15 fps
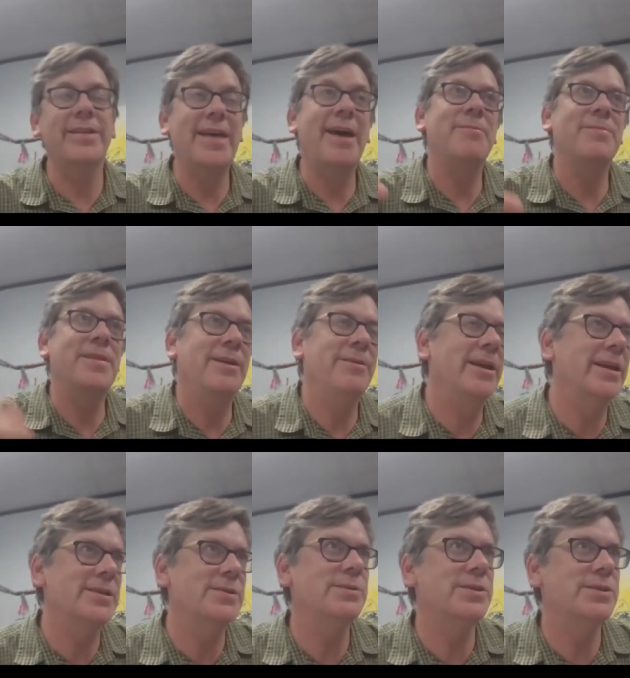that night I
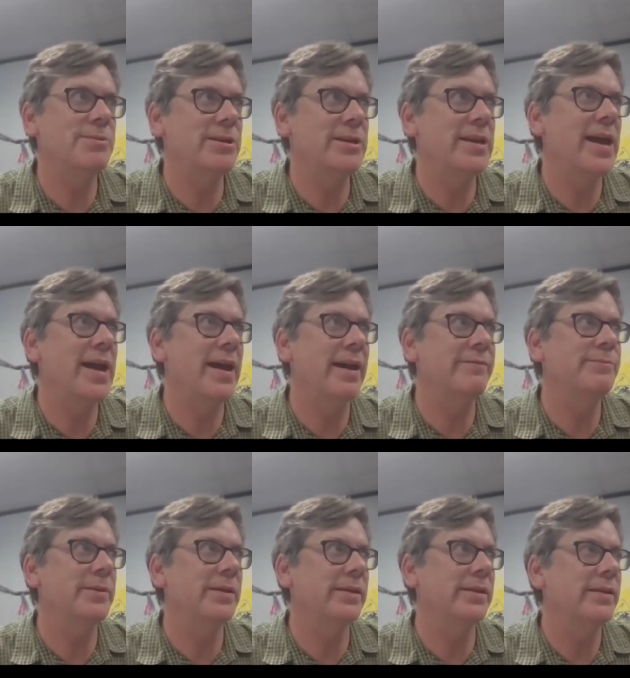guess was three and a half,
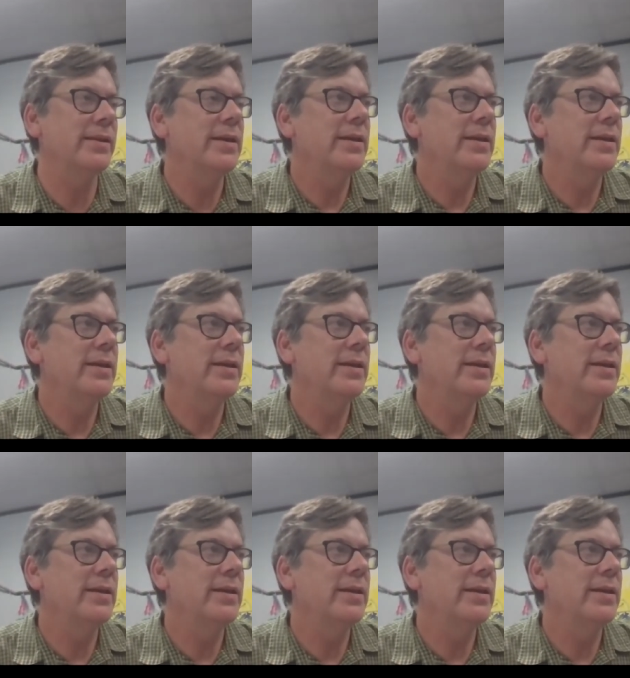but